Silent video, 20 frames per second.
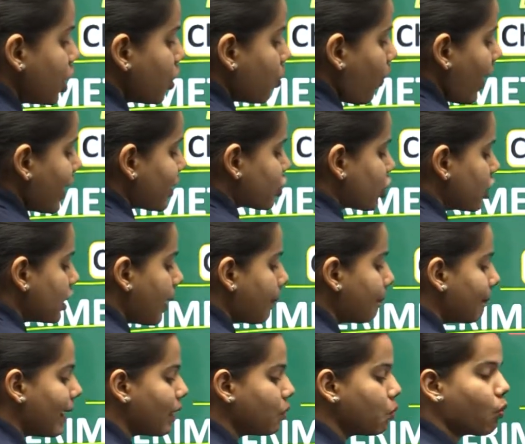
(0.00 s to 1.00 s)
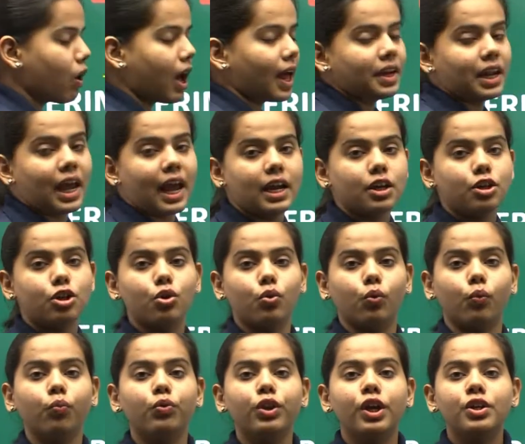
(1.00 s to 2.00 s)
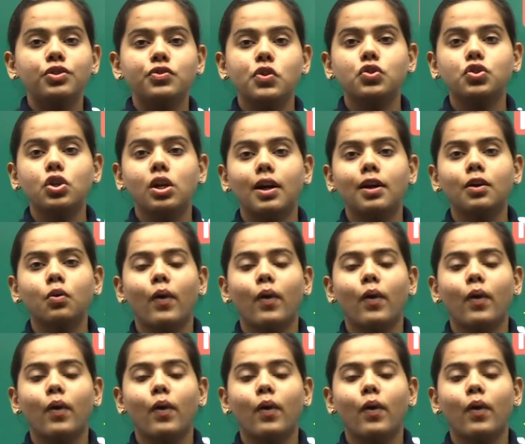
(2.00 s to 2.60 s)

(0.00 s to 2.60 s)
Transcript: question number 1 and 2. So children,